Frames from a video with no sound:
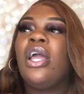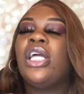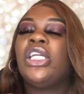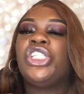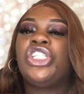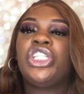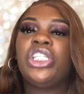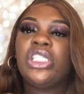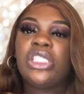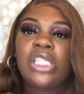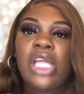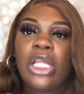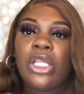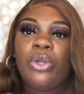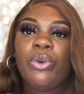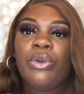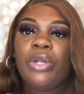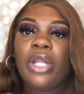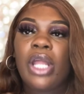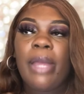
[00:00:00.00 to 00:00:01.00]
She's not
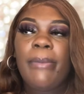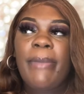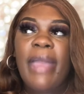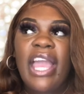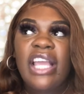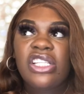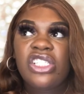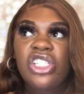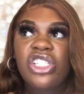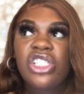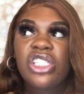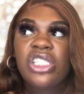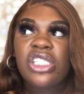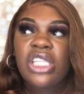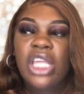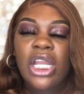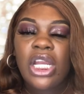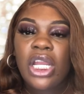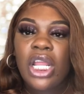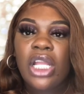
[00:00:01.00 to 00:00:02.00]
doing nothing back. She's just
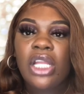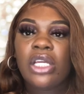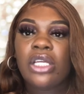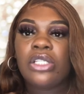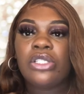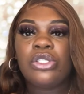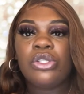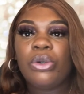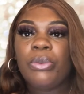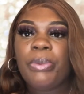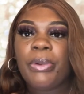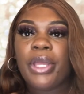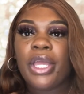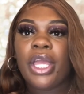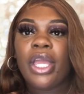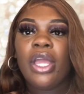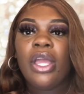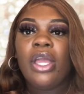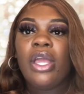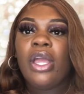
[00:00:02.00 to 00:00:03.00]
standing there looking stupid.